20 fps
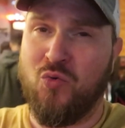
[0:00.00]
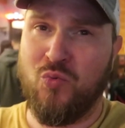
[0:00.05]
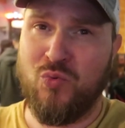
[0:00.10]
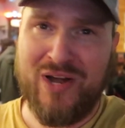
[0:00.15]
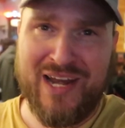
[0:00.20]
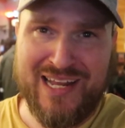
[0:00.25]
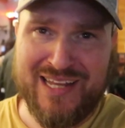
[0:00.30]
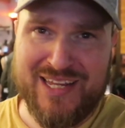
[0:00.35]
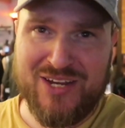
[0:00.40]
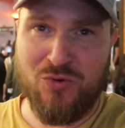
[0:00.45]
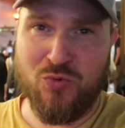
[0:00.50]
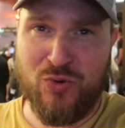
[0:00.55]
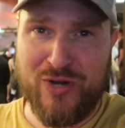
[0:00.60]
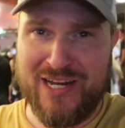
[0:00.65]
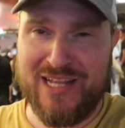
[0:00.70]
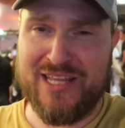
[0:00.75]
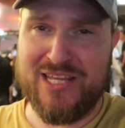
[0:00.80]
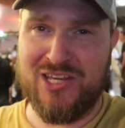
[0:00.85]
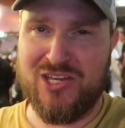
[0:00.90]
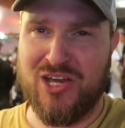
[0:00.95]
Really,
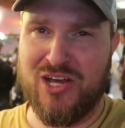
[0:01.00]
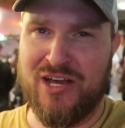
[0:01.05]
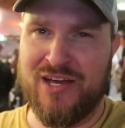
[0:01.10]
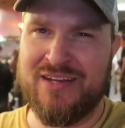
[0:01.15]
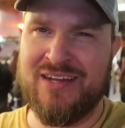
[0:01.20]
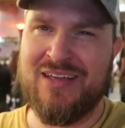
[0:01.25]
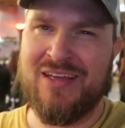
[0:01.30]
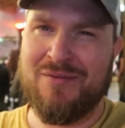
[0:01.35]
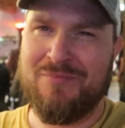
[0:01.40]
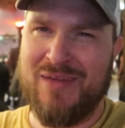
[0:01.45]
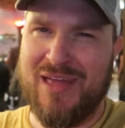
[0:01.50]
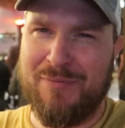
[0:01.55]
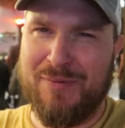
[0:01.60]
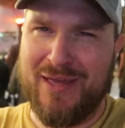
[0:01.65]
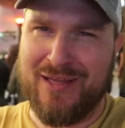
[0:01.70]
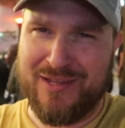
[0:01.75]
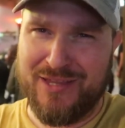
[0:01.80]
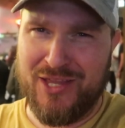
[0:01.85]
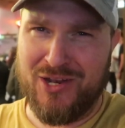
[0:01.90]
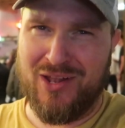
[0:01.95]
really good.
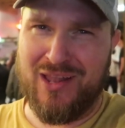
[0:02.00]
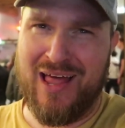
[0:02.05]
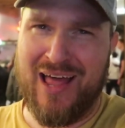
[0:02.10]
Maybe a little